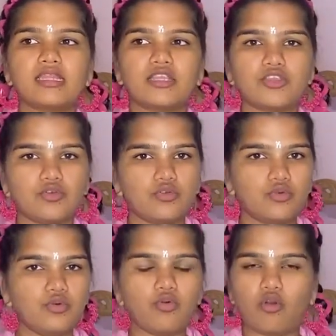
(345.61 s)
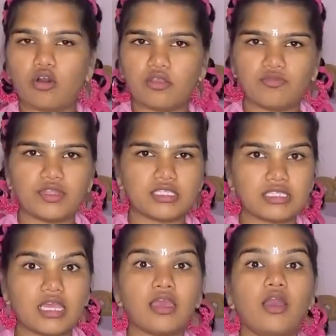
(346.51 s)
that you do, all of this
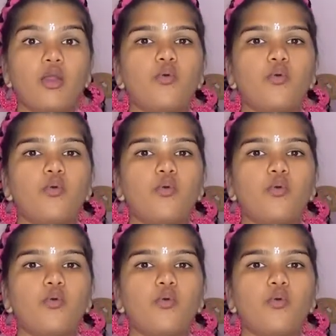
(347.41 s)
thing